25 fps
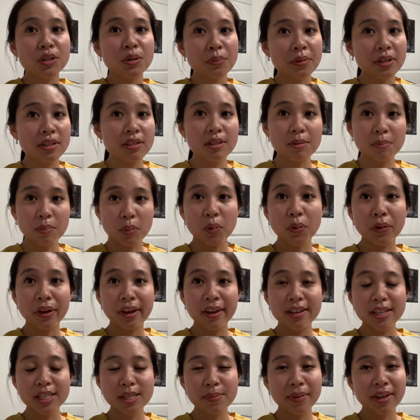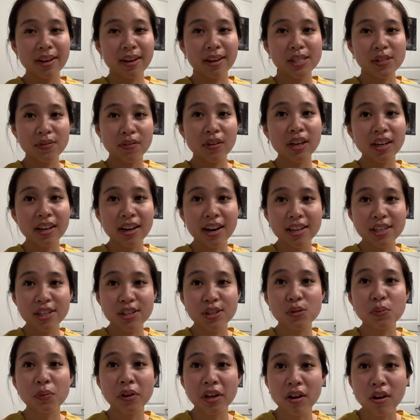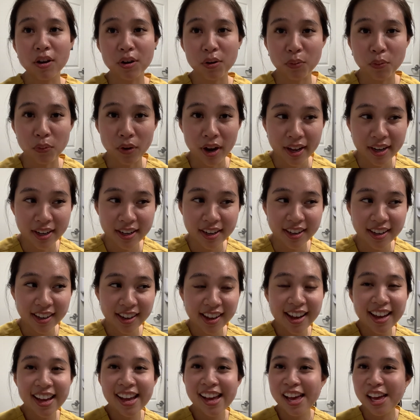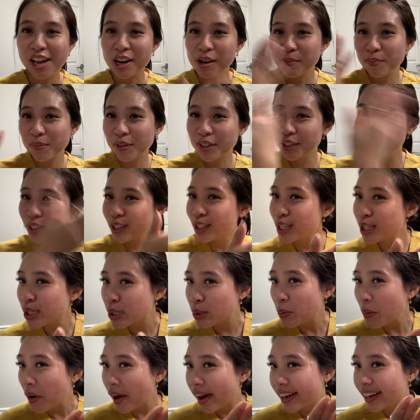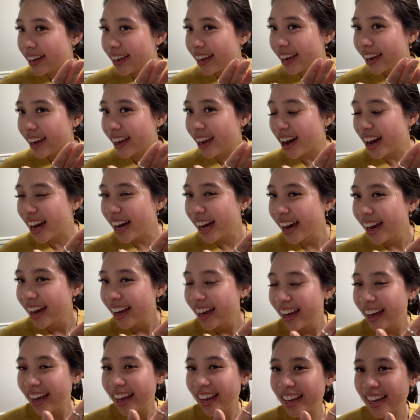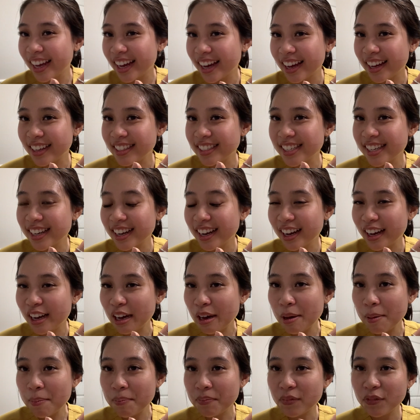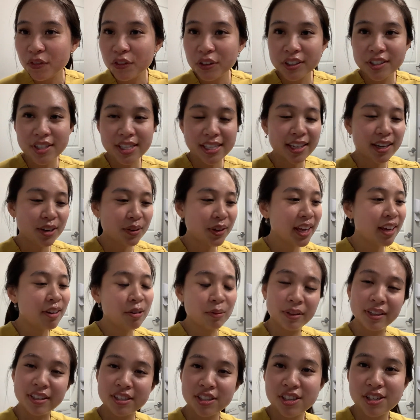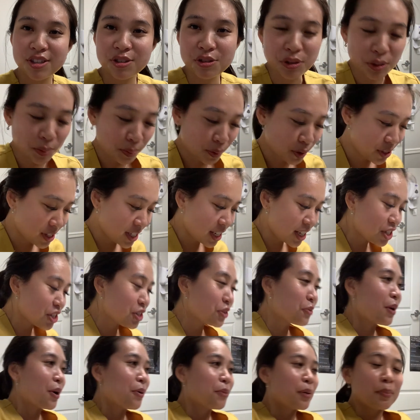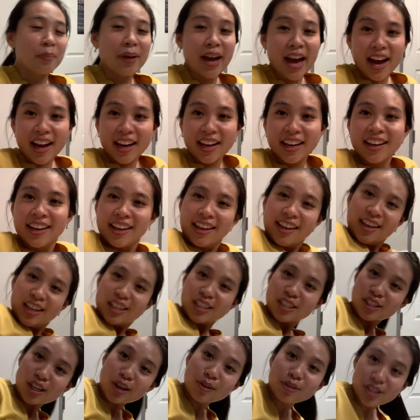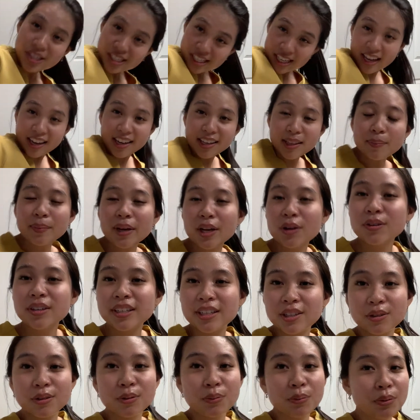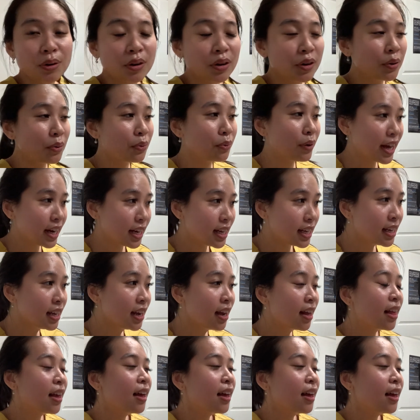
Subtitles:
Wynn's employees because Fling and I just went on a run and I'm literally sweating, and Fling said, okay, well, let's just do the procedure while we're back. So she's getting the microneedle ready.